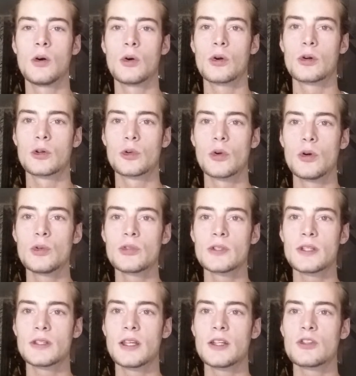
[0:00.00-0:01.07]
or gross
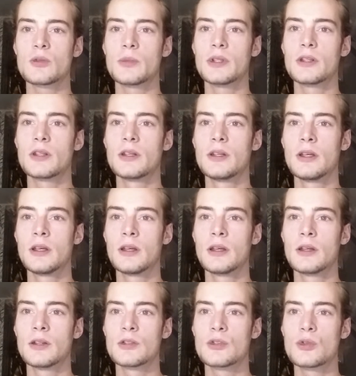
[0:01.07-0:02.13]
attachment
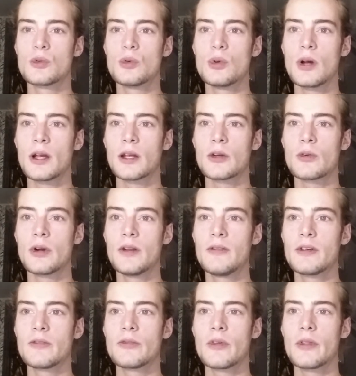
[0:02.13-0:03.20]
to and
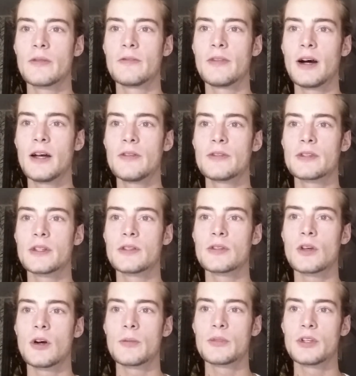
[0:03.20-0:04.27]
craving for the 5
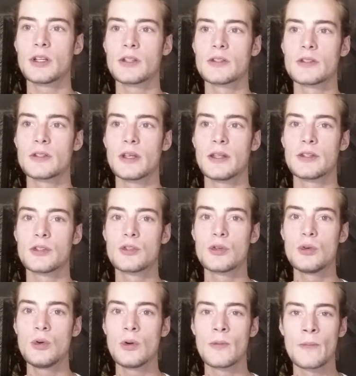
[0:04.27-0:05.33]
sense objects. And
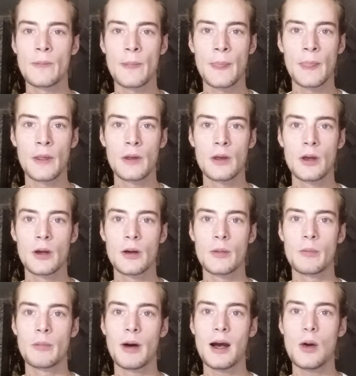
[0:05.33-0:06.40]
2.
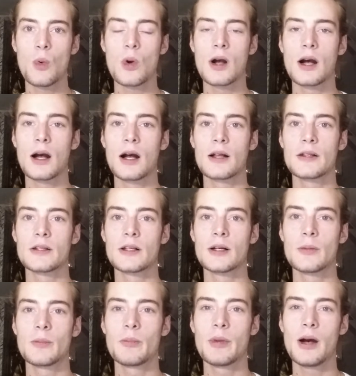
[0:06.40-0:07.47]

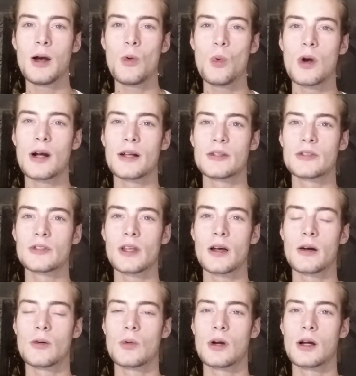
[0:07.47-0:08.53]

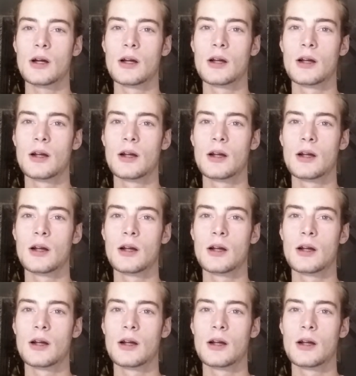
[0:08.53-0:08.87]
Bhavāsava,